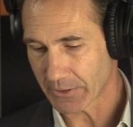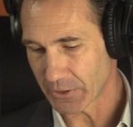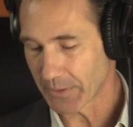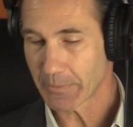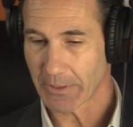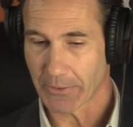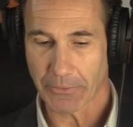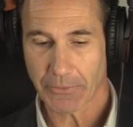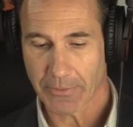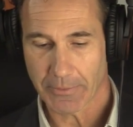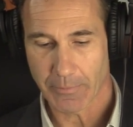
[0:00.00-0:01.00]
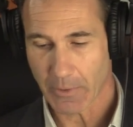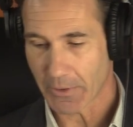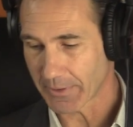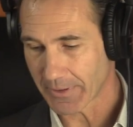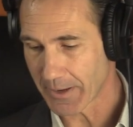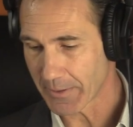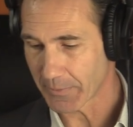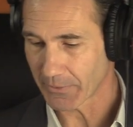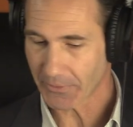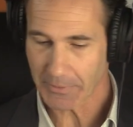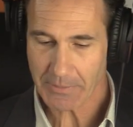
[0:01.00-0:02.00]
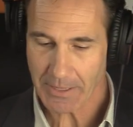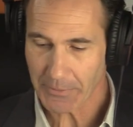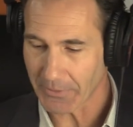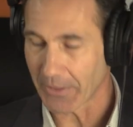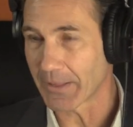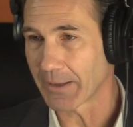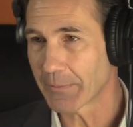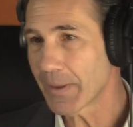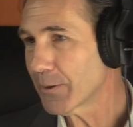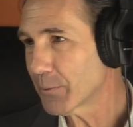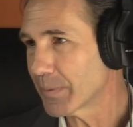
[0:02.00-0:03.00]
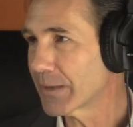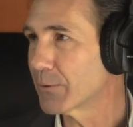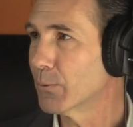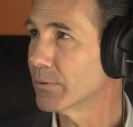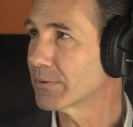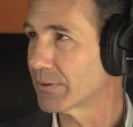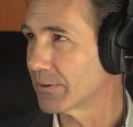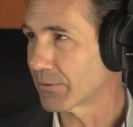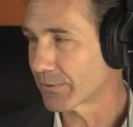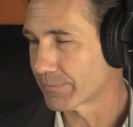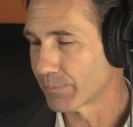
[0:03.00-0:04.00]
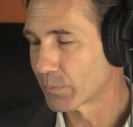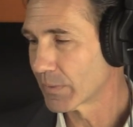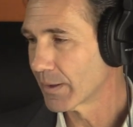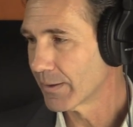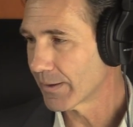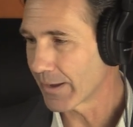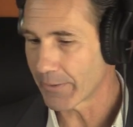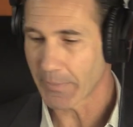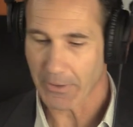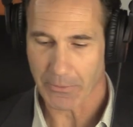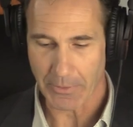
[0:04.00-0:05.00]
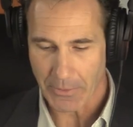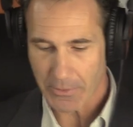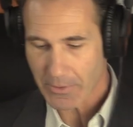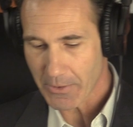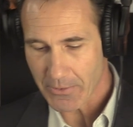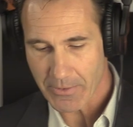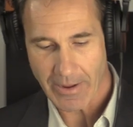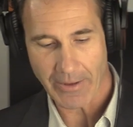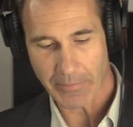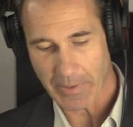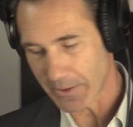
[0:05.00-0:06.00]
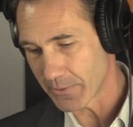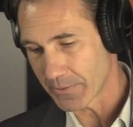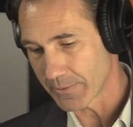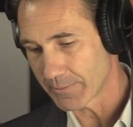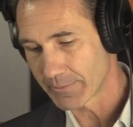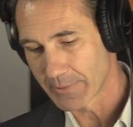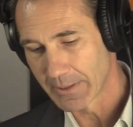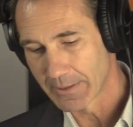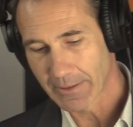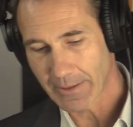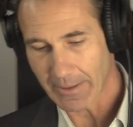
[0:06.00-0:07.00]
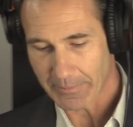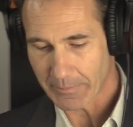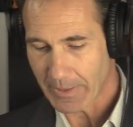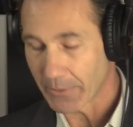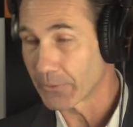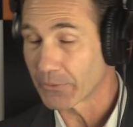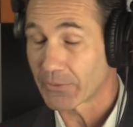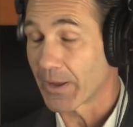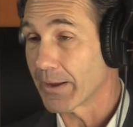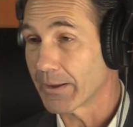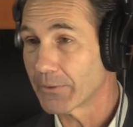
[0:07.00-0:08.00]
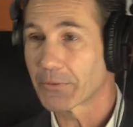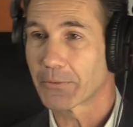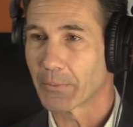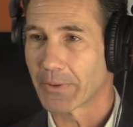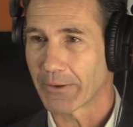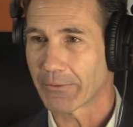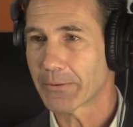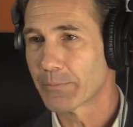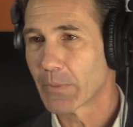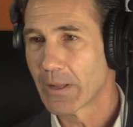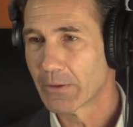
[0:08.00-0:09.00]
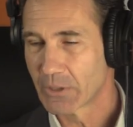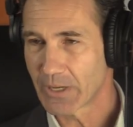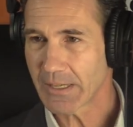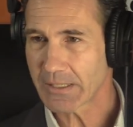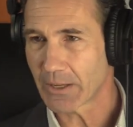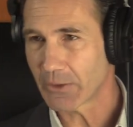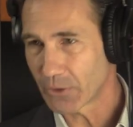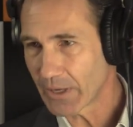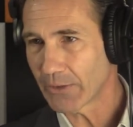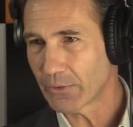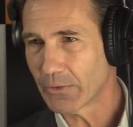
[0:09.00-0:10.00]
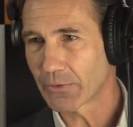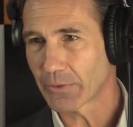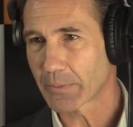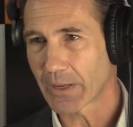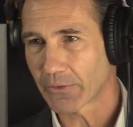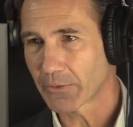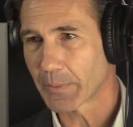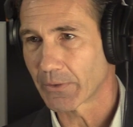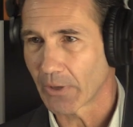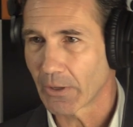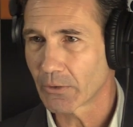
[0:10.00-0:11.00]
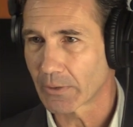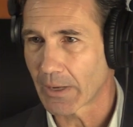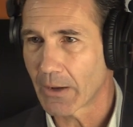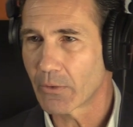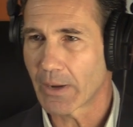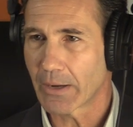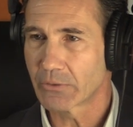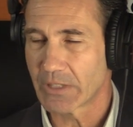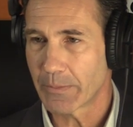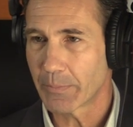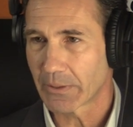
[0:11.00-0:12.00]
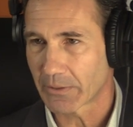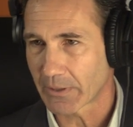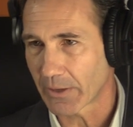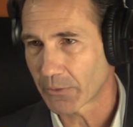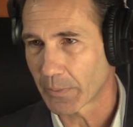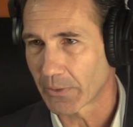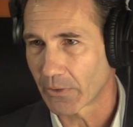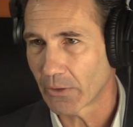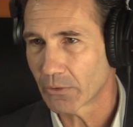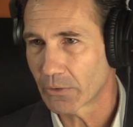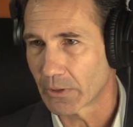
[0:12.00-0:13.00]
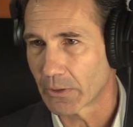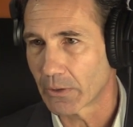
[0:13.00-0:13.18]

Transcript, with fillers: of gym clothes all the time, and sometimes I think, man, it would be cool to just have my own logo, have my own my own size, whatever. Do you guys you guys do some customization? How how deep into customization do you